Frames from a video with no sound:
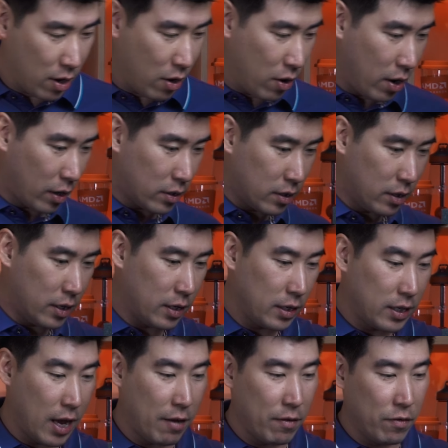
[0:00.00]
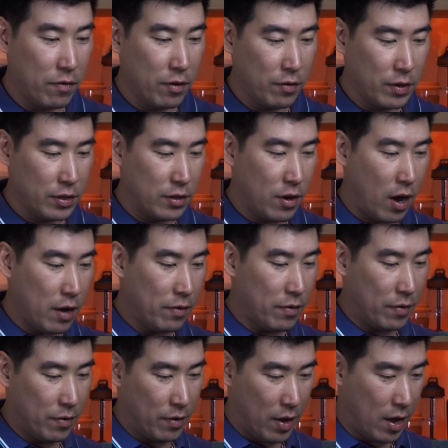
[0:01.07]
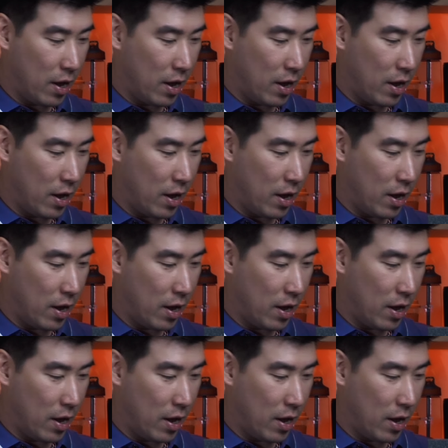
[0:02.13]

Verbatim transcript: Excellent. Let's have a feel this knife.